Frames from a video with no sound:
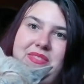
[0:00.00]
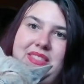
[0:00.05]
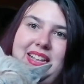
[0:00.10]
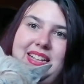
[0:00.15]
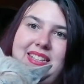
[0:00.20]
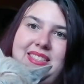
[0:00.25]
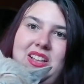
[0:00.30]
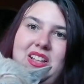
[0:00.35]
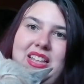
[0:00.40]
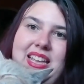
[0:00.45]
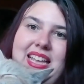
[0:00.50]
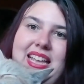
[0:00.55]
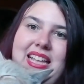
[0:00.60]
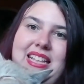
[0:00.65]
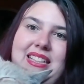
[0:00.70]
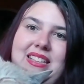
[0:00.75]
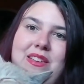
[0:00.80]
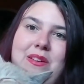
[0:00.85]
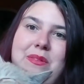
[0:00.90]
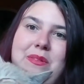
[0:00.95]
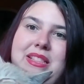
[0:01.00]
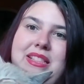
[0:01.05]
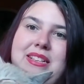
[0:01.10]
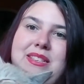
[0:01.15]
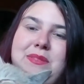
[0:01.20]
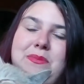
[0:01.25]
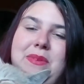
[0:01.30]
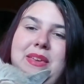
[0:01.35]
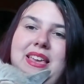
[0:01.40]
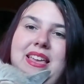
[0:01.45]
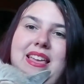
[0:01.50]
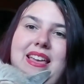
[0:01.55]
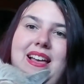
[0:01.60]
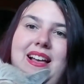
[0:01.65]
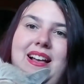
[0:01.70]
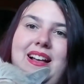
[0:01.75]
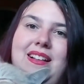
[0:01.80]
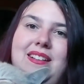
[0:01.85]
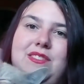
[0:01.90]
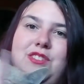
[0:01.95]
that's all I got going this week.
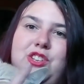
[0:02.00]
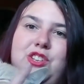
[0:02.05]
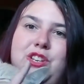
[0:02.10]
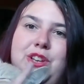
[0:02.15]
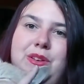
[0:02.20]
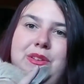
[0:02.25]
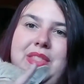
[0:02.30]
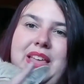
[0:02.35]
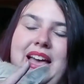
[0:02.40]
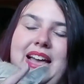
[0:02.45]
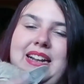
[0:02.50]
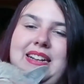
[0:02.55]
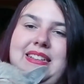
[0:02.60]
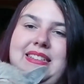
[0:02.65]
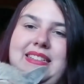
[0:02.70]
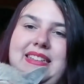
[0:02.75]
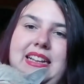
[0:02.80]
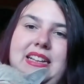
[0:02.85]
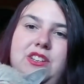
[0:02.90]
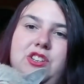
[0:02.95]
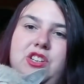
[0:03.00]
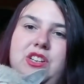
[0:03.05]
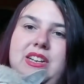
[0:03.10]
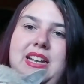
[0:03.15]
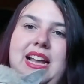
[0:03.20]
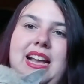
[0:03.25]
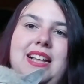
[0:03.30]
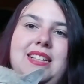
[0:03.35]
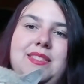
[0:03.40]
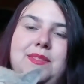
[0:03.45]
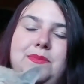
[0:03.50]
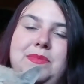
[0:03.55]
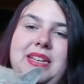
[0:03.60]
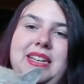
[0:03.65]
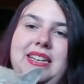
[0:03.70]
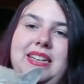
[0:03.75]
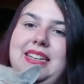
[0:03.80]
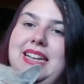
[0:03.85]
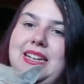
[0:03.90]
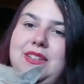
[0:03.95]
I'll show that instantiation
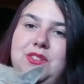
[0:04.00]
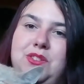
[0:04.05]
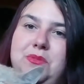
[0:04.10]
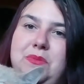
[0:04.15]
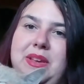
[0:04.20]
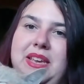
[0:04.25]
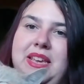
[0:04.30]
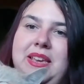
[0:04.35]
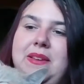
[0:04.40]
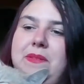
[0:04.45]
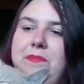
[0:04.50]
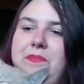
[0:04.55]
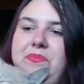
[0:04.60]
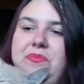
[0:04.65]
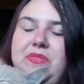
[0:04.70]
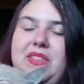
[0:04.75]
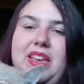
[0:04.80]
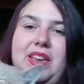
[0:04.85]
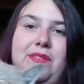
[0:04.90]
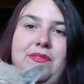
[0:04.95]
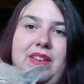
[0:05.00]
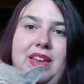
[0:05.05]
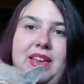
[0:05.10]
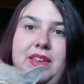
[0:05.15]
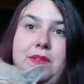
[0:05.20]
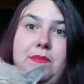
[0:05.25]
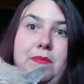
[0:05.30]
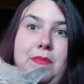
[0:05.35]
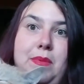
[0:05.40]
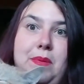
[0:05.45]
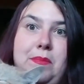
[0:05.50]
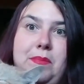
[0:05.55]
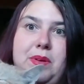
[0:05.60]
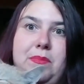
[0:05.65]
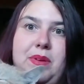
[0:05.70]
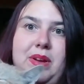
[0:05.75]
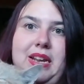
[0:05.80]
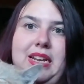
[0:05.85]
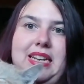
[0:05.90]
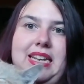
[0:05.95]
enhancement next week, if I can remember to
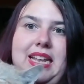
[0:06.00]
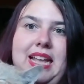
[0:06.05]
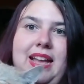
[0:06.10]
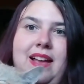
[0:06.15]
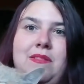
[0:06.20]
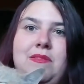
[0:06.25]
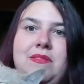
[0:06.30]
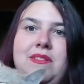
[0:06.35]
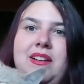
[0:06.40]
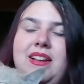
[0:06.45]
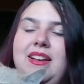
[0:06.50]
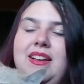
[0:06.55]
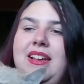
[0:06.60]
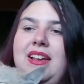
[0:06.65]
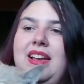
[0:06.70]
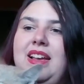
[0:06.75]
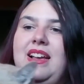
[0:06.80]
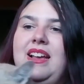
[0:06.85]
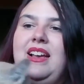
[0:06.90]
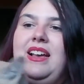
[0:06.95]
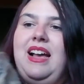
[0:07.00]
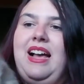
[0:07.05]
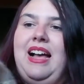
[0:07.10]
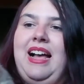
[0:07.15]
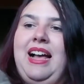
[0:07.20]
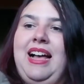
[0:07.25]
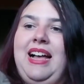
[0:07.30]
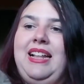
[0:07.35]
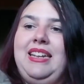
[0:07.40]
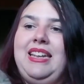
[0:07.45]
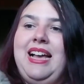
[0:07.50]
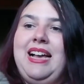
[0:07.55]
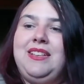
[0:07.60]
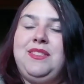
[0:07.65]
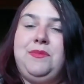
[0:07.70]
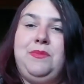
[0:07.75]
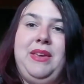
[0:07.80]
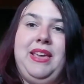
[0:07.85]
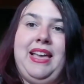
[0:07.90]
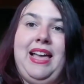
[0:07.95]
bring it down.
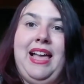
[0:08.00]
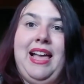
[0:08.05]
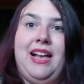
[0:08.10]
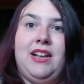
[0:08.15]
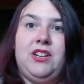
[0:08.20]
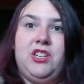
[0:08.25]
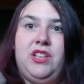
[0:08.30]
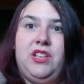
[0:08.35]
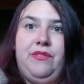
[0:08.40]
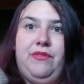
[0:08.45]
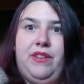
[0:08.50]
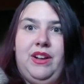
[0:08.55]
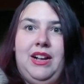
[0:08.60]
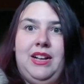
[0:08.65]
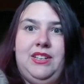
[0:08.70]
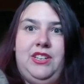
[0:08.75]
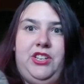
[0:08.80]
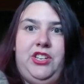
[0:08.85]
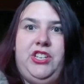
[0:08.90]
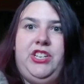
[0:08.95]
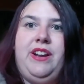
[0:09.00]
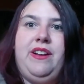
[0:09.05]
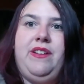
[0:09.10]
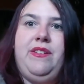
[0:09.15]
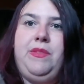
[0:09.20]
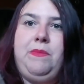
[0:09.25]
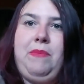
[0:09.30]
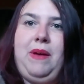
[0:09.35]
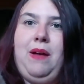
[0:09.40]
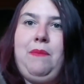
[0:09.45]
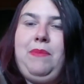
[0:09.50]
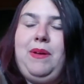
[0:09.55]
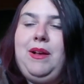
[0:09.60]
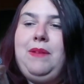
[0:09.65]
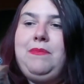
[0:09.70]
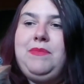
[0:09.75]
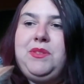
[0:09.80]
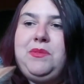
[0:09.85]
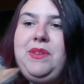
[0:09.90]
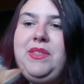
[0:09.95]
Last week I actually forgot to share the
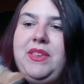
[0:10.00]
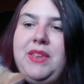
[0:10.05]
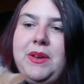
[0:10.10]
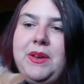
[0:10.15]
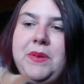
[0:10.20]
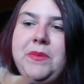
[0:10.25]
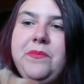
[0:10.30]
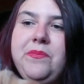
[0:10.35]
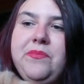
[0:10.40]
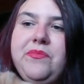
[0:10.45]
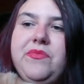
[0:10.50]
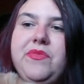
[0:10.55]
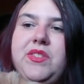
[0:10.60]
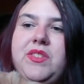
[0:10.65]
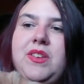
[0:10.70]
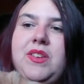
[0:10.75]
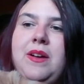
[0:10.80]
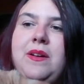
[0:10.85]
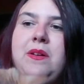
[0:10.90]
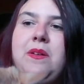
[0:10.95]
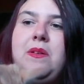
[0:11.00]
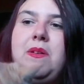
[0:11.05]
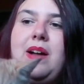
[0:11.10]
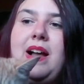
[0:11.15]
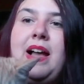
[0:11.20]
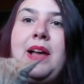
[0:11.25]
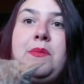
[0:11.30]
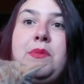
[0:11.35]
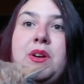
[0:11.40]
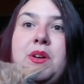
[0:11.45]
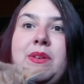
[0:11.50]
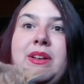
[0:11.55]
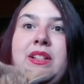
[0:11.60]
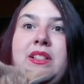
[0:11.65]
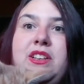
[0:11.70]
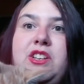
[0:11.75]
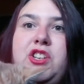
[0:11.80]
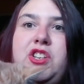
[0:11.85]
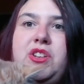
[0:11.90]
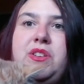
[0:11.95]
pom-poms with you, so I will
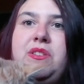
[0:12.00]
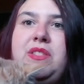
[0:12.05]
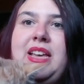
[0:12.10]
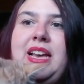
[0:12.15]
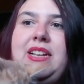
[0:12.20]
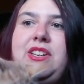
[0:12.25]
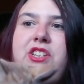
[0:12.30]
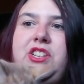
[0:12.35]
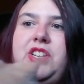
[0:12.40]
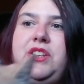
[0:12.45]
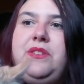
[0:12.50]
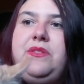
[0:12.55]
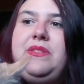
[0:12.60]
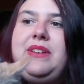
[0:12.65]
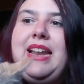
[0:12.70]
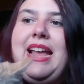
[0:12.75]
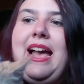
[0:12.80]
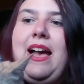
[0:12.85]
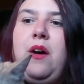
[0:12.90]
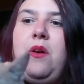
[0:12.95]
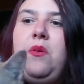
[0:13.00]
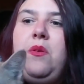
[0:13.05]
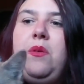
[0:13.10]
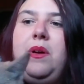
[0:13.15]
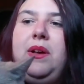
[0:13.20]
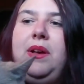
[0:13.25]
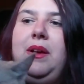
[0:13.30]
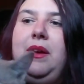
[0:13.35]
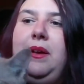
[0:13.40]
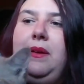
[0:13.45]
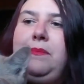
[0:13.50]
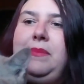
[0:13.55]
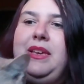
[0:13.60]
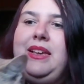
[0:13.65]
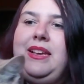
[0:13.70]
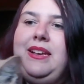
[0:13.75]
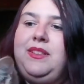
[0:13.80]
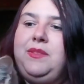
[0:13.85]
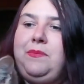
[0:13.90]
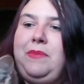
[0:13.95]
quickly show that to you now,
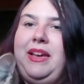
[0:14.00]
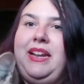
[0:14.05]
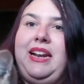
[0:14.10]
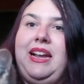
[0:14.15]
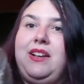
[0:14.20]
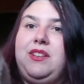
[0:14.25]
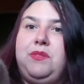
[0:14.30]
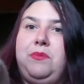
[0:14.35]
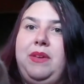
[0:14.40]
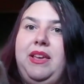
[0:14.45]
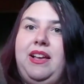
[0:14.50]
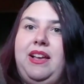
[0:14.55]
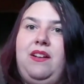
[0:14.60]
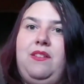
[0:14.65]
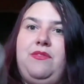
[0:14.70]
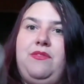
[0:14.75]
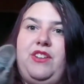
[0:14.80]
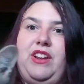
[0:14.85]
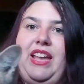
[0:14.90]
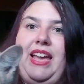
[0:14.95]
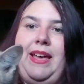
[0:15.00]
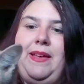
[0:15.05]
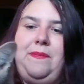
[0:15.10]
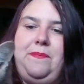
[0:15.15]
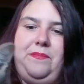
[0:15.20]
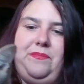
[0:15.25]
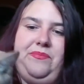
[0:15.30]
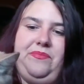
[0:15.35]
because by next week I'll forget,